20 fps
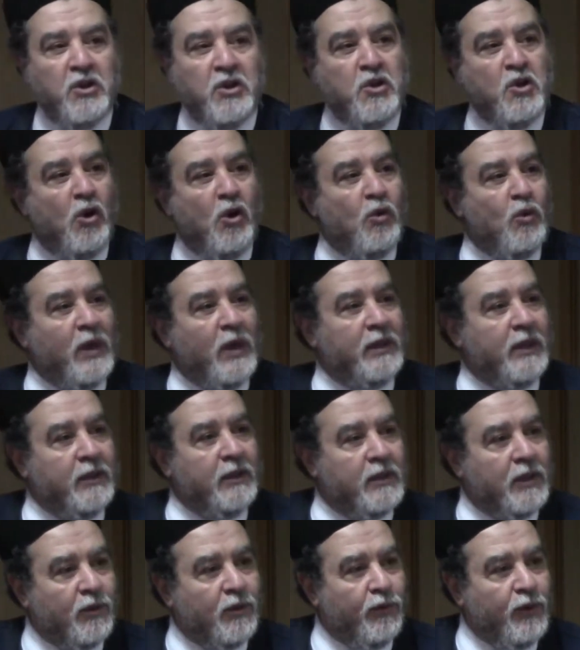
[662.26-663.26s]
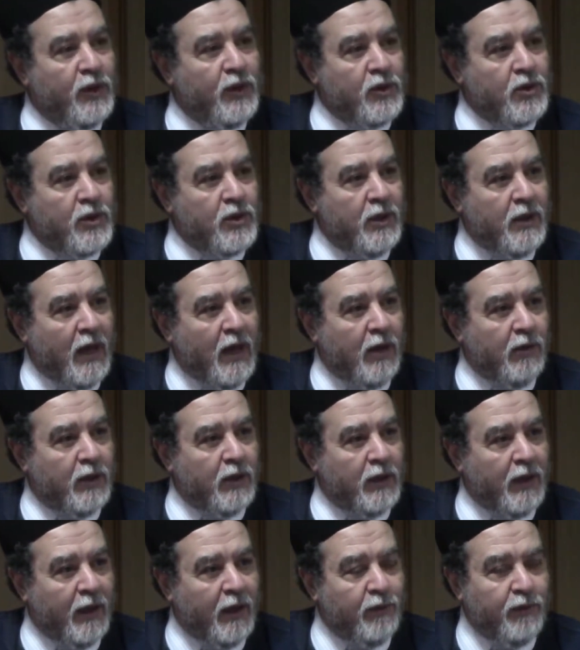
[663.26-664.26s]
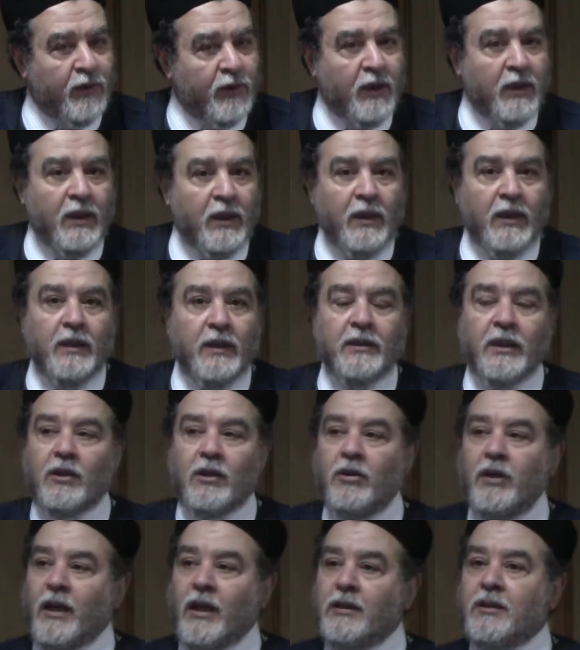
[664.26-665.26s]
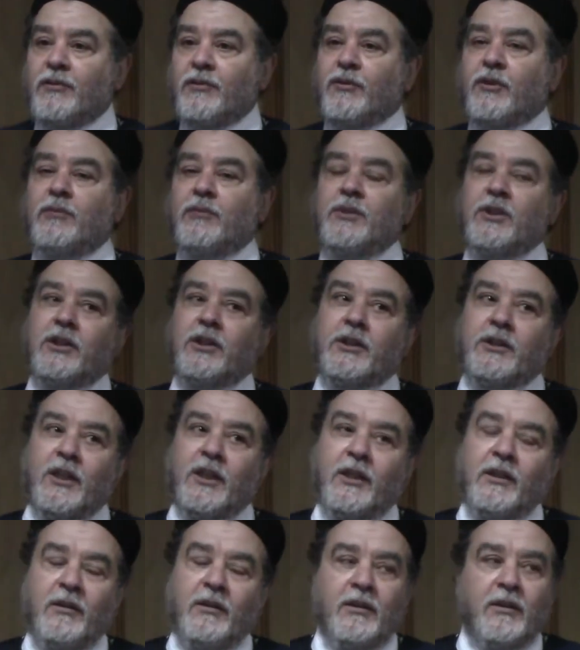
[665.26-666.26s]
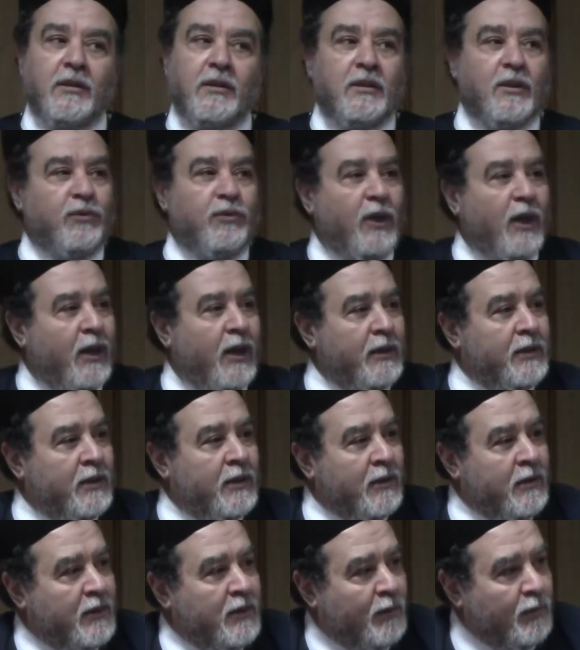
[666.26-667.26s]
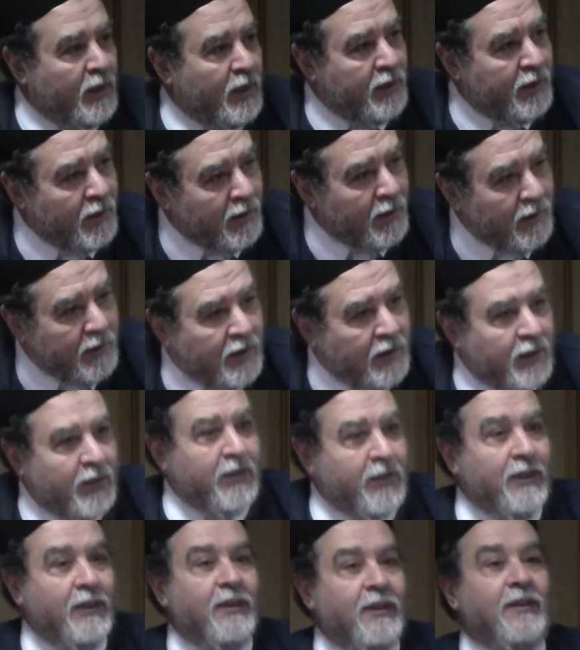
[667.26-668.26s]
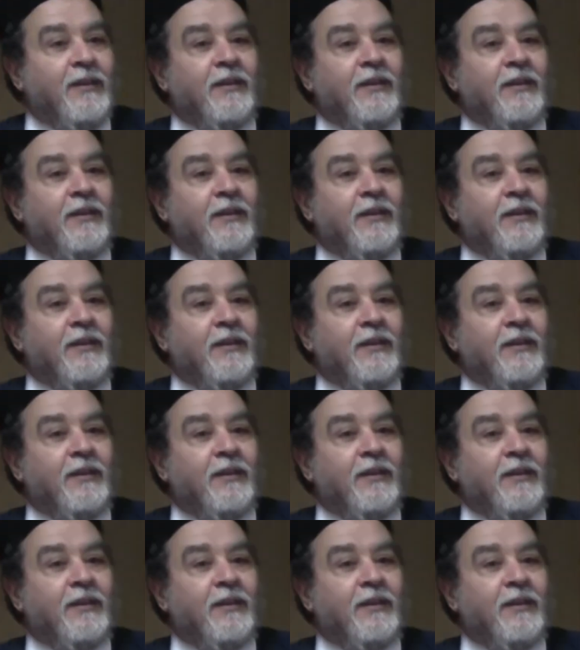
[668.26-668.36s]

no one interferes in our life. In the collective community, the father, the mother, the